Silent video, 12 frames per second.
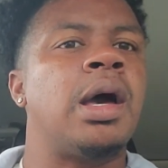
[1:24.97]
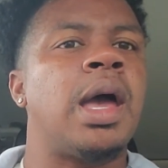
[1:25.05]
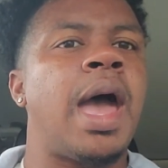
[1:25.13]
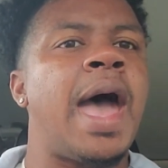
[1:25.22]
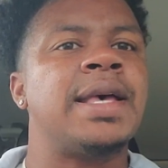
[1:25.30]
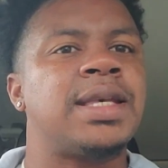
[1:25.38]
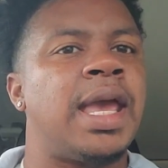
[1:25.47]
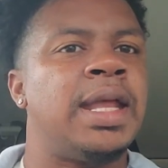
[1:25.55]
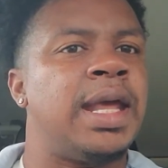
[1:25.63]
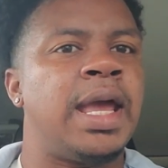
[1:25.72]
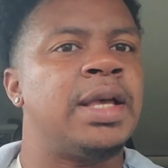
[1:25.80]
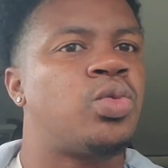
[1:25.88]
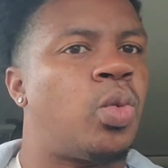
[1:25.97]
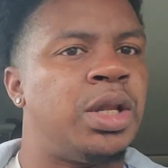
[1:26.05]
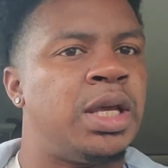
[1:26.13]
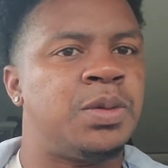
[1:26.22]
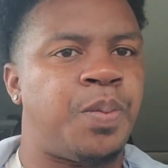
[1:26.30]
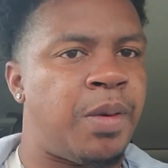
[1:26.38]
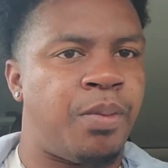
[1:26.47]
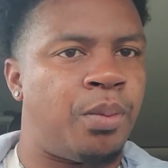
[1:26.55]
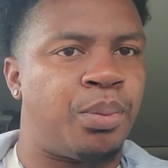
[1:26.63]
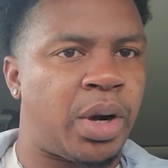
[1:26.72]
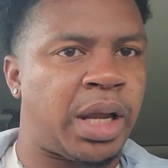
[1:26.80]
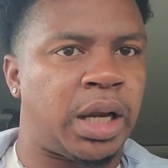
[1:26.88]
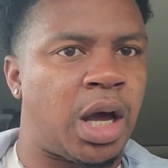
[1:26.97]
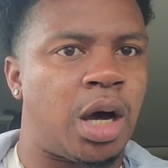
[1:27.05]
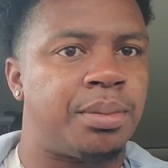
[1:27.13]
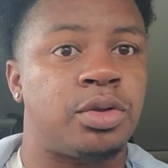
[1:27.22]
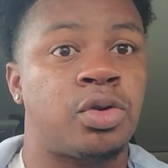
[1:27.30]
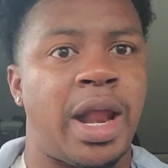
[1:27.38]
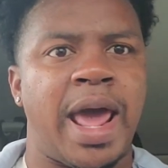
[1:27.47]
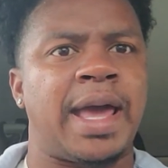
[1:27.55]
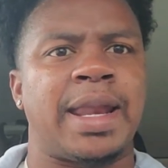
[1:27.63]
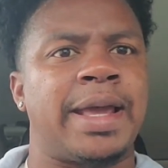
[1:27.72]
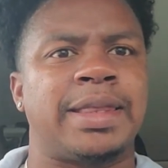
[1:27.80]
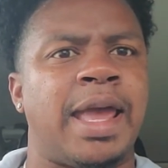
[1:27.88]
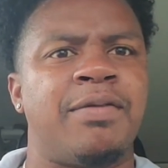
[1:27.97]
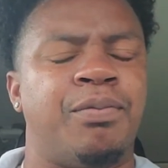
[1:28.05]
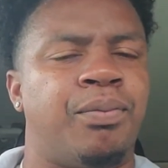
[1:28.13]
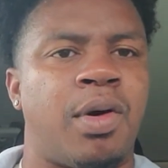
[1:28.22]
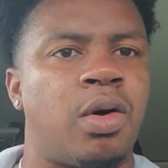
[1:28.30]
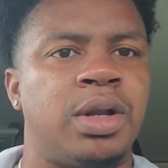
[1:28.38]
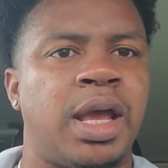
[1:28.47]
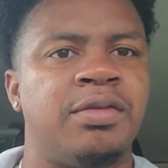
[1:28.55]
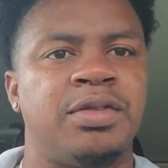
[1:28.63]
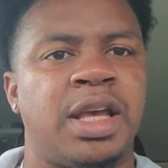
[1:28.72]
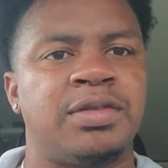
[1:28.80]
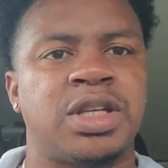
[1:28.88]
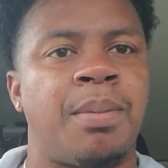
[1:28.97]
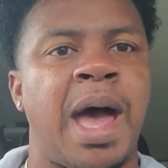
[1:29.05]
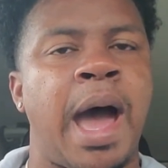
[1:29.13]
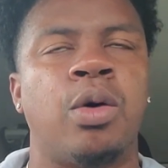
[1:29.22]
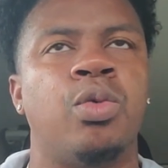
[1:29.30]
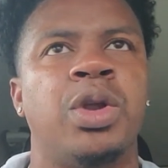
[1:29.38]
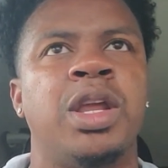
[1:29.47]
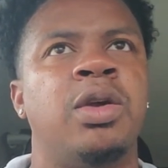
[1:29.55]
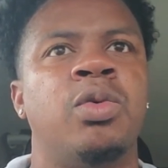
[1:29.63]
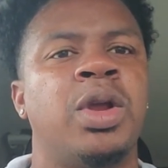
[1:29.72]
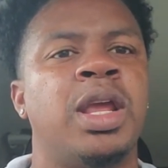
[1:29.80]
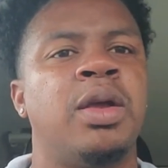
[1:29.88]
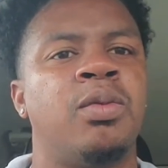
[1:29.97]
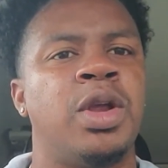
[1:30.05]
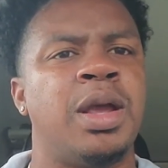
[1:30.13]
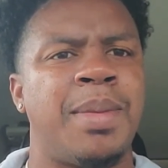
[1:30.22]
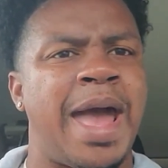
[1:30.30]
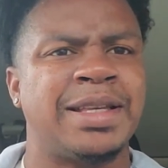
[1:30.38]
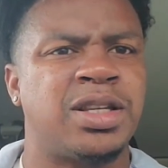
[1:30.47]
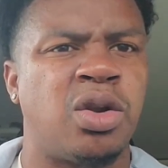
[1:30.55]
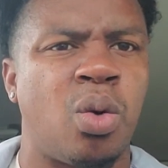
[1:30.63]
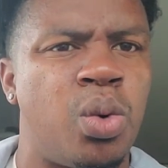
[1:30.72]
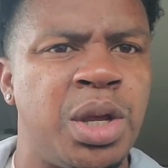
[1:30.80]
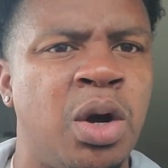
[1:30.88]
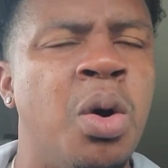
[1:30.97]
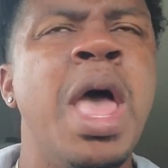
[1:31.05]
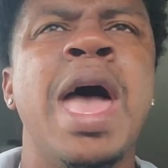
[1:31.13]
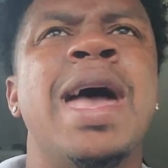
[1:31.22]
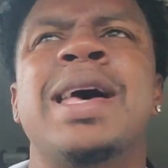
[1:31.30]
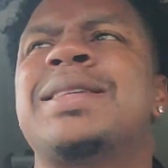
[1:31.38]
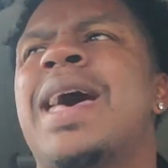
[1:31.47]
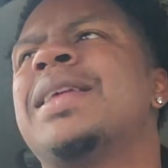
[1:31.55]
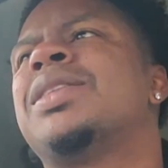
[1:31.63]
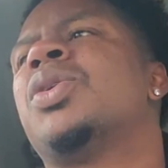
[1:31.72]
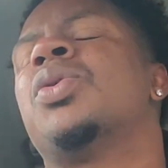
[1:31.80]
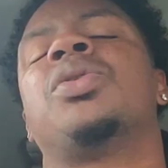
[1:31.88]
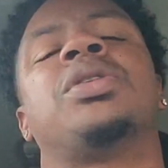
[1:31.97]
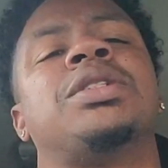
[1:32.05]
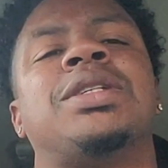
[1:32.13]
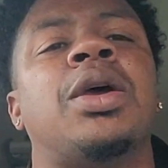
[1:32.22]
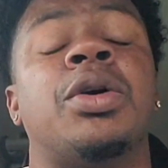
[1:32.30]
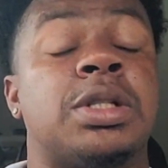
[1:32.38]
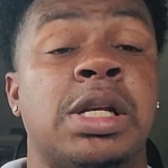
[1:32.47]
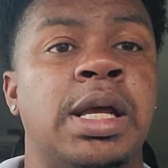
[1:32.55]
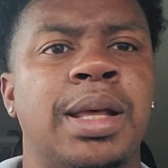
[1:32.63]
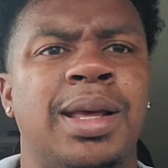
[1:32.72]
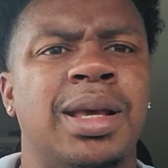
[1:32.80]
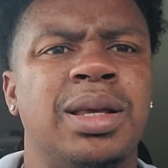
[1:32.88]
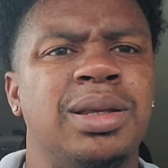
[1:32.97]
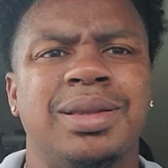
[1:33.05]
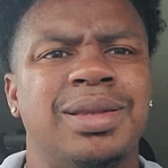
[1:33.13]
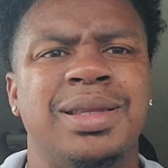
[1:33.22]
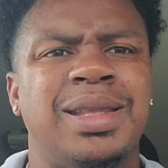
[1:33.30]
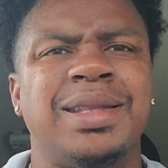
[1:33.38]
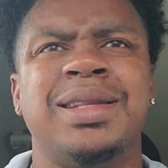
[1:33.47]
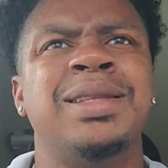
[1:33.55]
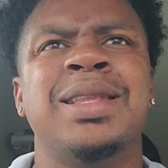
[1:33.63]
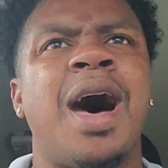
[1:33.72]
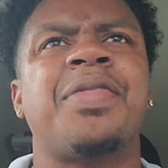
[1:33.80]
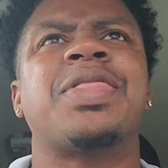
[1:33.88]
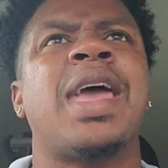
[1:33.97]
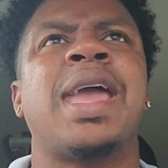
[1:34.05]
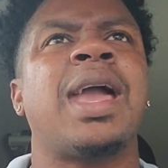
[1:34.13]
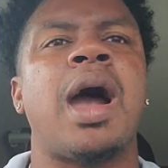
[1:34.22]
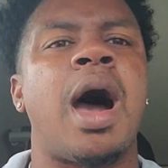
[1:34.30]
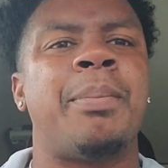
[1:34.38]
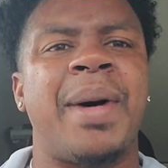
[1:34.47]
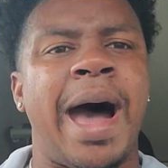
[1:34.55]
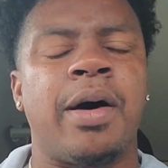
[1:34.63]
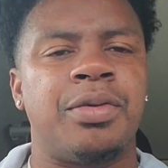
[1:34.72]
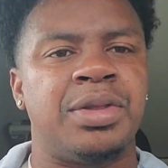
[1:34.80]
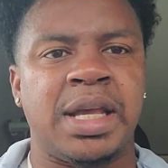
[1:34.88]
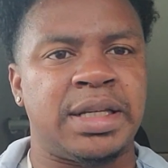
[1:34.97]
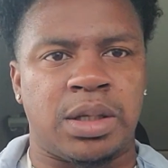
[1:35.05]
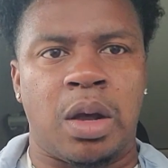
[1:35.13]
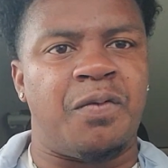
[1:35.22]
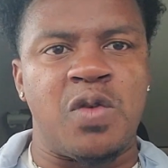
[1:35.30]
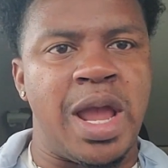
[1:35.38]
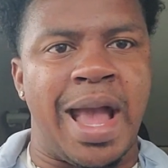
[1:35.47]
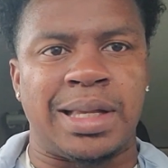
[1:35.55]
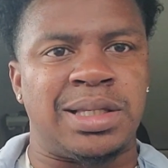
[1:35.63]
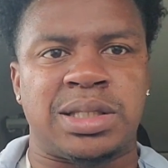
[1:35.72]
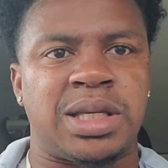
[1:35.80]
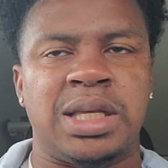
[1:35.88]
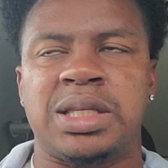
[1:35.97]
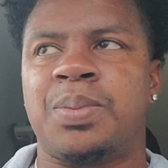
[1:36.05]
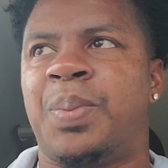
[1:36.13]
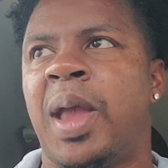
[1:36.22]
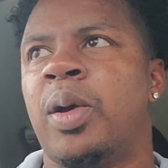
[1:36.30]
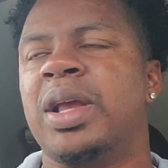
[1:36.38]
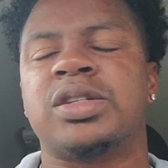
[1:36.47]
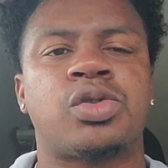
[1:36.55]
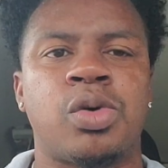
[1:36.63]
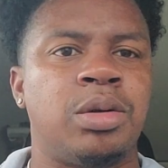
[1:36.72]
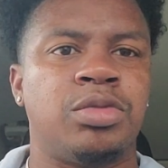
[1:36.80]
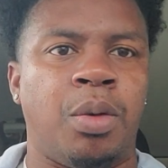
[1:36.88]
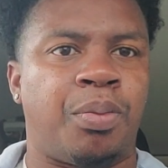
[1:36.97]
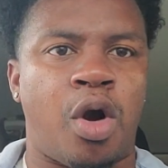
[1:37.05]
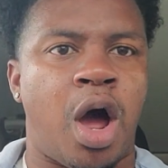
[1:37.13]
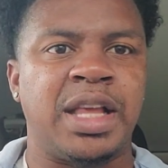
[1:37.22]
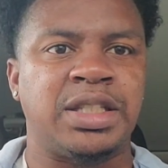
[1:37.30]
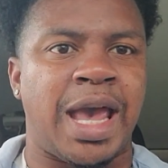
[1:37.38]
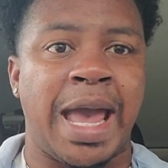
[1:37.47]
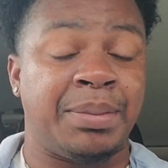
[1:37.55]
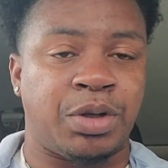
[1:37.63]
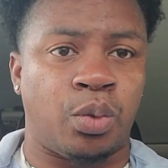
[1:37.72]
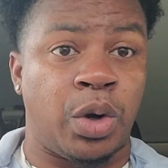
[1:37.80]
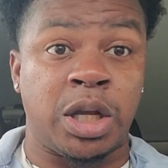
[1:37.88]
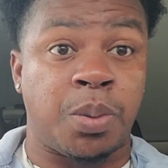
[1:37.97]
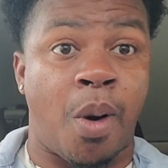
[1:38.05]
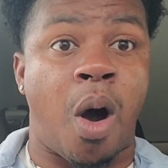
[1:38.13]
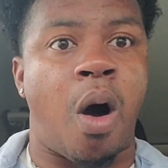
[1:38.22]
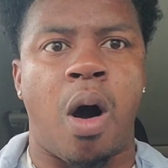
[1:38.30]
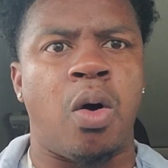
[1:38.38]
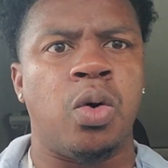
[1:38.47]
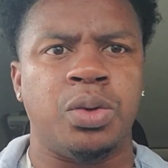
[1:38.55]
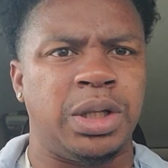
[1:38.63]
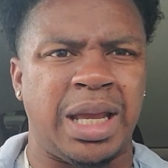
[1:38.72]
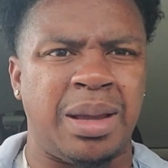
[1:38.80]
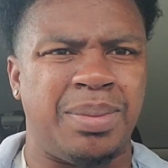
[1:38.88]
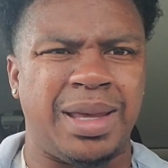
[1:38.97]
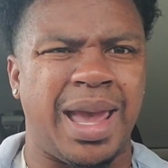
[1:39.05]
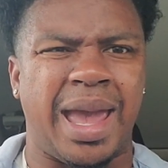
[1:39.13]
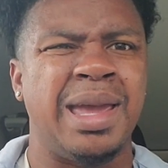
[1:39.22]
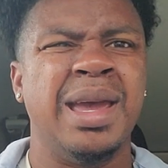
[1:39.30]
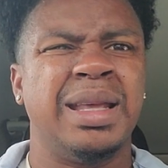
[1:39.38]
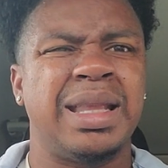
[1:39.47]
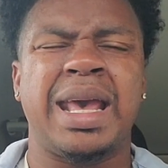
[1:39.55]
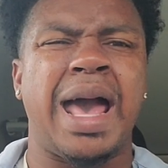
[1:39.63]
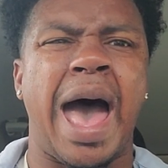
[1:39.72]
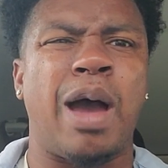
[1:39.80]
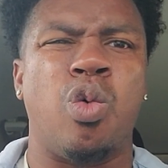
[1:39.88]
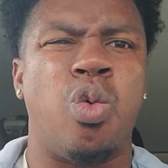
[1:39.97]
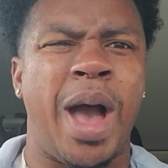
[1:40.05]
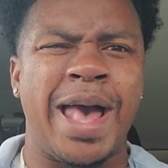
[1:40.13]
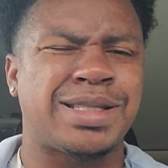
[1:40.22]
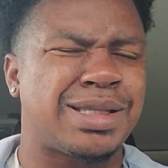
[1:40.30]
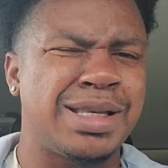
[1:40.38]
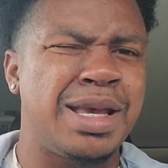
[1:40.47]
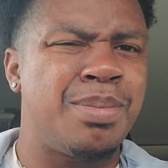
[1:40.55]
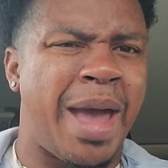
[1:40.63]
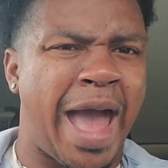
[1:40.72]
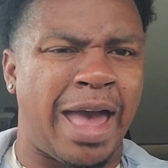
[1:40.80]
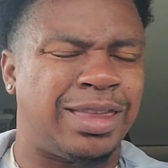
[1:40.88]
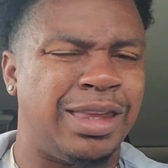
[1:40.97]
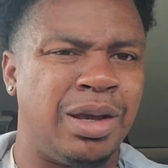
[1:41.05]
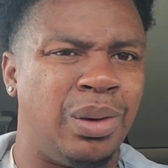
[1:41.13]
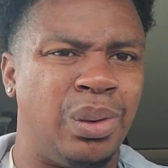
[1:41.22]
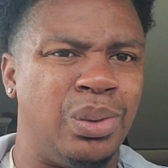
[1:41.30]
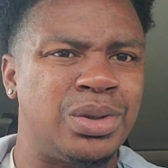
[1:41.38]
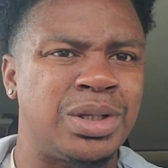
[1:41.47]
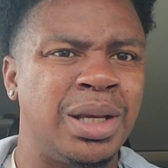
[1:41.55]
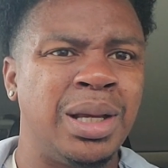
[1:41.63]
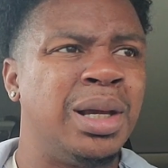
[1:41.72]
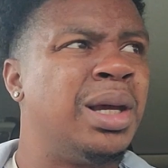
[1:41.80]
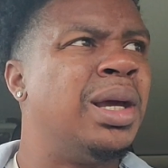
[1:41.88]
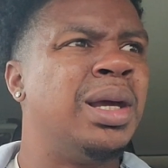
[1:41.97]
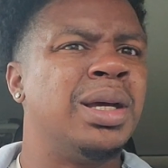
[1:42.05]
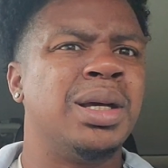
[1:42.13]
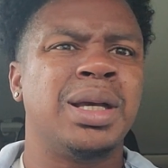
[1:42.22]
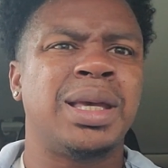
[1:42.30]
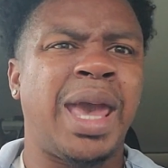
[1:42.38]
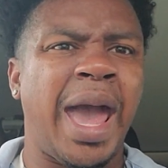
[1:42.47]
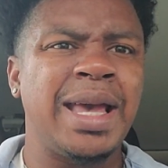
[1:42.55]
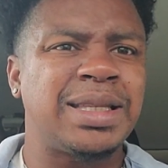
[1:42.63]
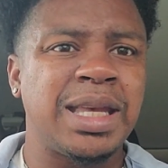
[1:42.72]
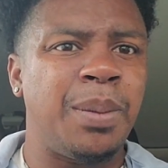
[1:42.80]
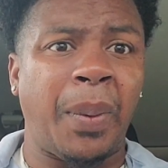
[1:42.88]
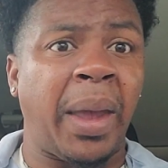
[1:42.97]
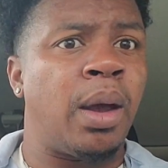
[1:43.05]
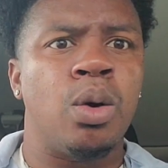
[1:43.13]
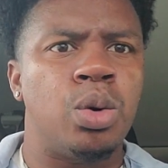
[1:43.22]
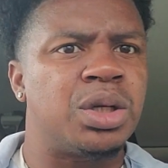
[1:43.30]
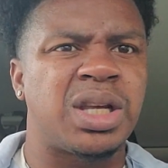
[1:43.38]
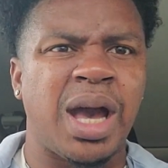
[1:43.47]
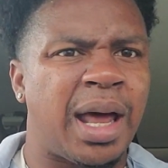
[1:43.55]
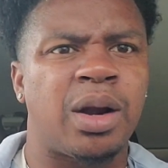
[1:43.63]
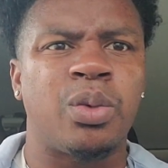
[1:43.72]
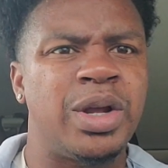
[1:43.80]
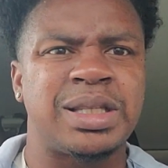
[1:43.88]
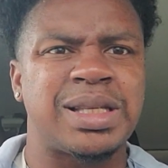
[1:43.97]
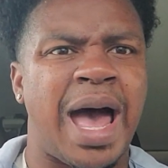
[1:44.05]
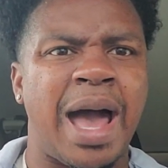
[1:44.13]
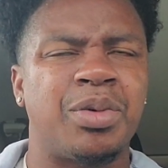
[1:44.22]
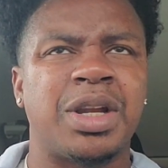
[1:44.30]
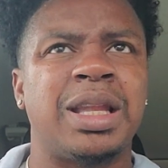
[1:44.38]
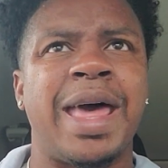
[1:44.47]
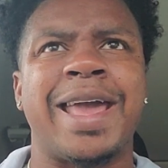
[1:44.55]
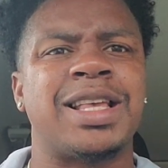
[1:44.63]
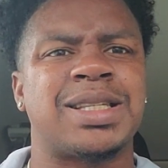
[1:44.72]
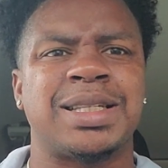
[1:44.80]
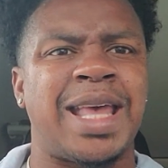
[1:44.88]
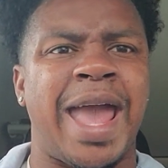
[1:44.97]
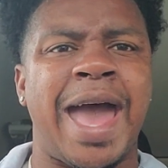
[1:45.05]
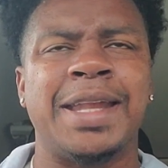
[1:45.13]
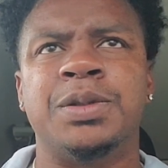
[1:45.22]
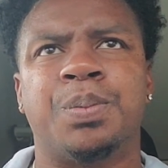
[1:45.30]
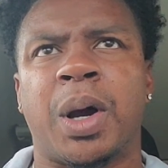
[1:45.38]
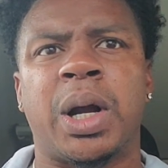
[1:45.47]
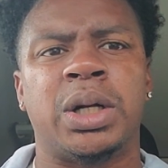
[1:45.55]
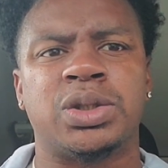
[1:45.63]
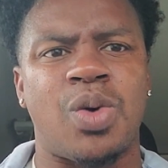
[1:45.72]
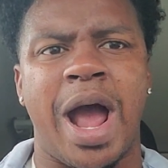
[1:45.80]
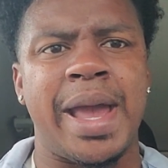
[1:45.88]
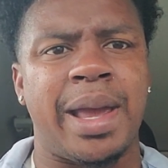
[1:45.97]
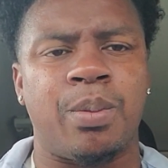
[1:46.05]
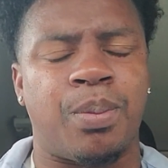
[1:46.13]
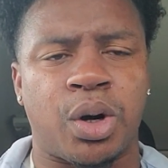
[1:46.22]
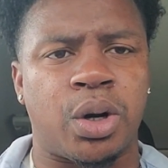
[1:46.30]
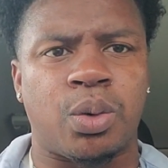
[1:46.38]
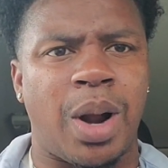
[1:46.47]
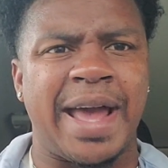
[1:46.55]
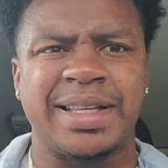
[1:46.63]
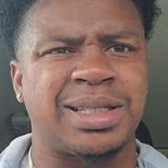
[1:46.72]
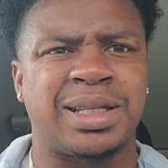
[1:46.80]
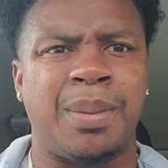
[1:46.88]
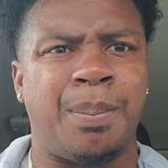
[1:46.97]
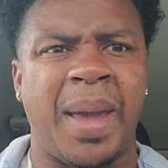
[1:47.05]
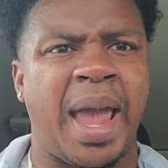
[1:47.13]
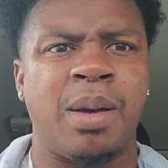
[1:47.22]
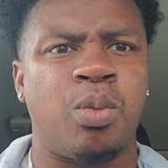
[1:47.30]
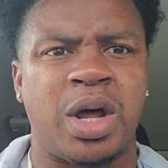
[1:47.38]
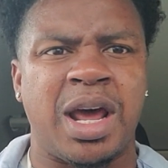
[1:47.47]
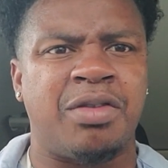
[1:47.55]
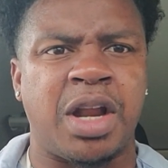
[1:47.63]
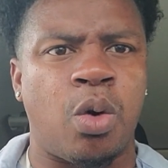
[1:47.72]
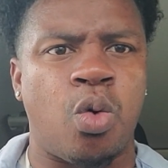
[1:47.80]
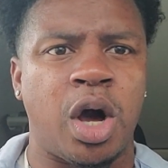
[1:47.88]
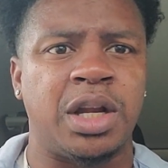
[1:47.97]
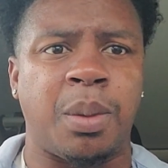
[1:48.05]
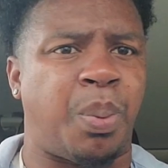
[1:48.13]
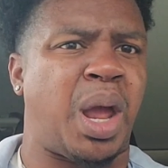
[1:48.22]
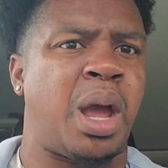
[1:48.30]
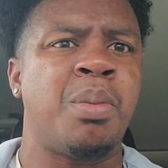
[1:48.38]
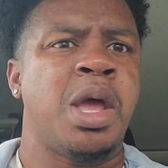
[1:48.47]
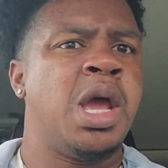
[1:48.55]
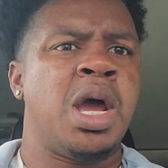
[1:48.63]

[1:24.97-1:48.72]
as it is when these people bring it up, trying to act like they somehow reimagined the wheel? It's like, dude, seriously, nothing about this free agency period screams LeBron James and Rich Paul own the NBA. They got Wesley Matthews, KCP, who was gonna re-sign with the Lakers because they had his bird rights and could pay him whatever they wanted to pay him.